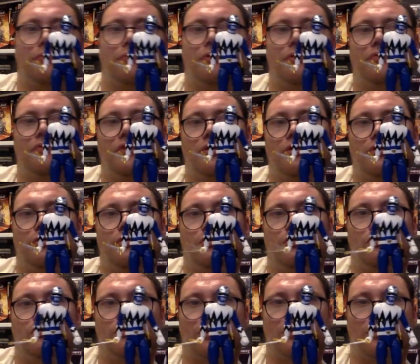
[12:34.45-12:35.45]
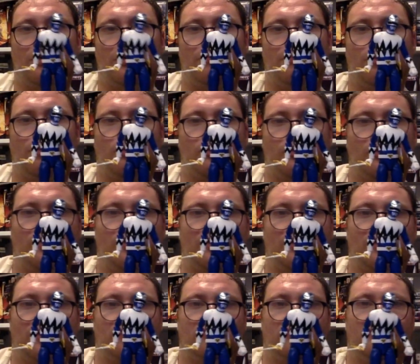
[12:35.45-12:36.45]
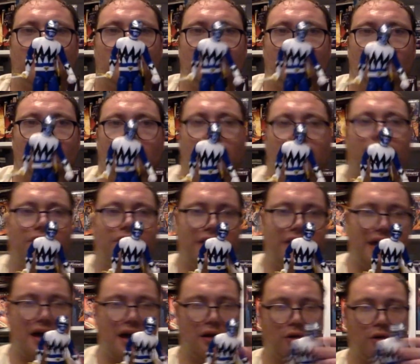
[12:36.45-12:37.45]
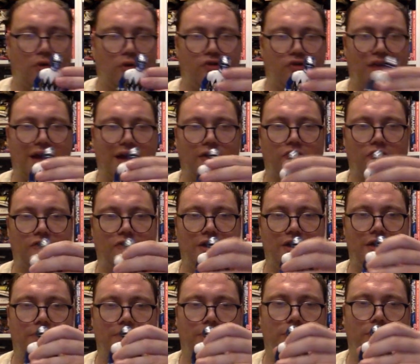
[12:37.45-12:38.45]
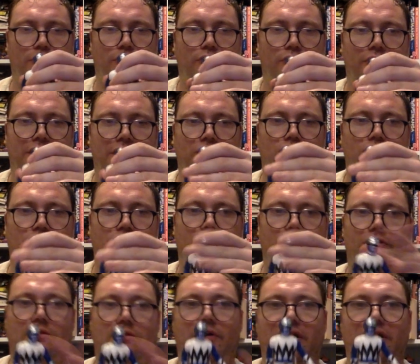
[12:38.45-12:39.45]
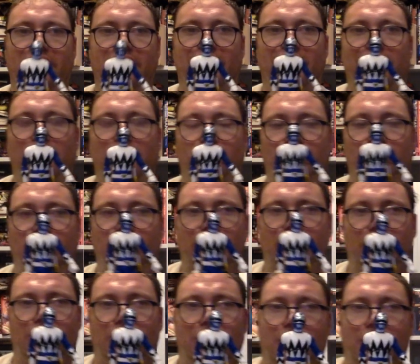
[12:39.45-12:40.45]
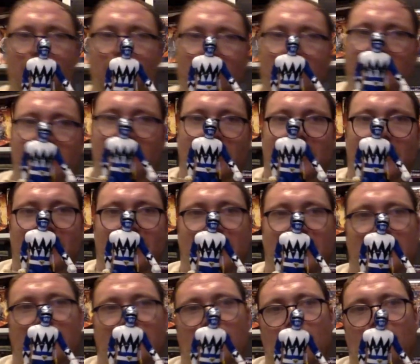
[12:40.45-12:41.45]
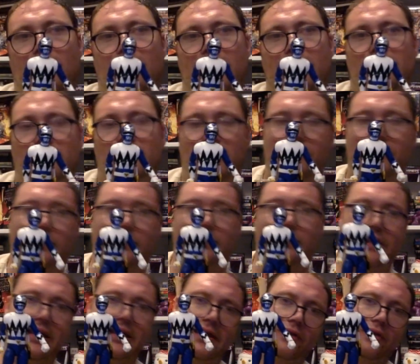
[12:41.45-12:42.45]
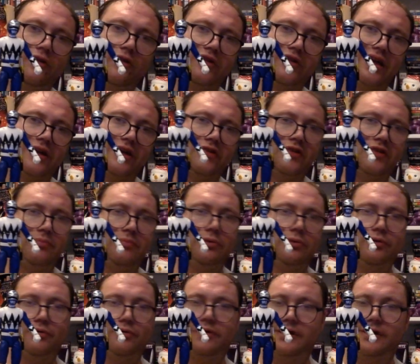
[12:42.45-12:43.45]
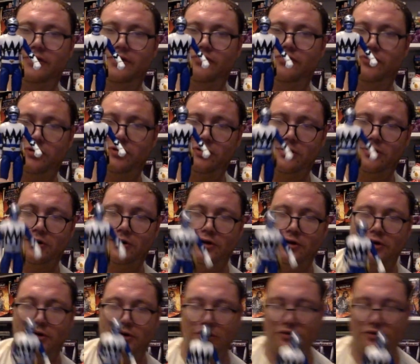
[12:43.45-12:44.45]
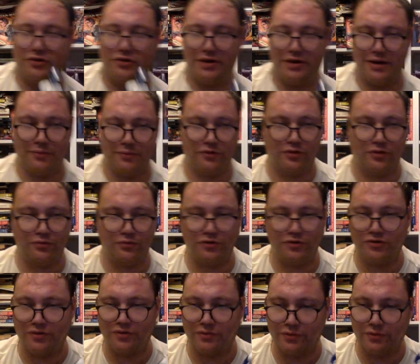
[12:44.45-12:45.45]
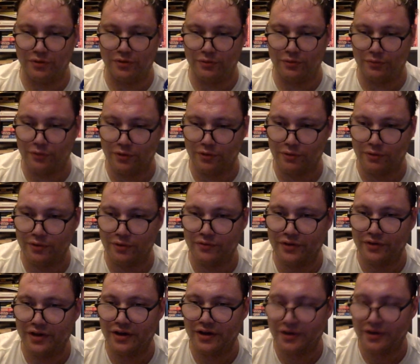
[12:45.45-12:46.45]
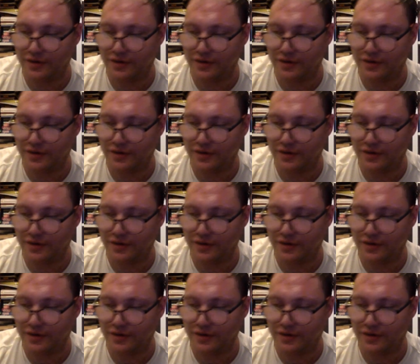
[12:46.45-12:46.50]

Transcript: review, unboxing slash review of the Lost Galaxy Blue Ranger Lightning Collection figure, aka Kai-chan, the Lost Galaxy Blue Ranger. So yep, so just I'll go over the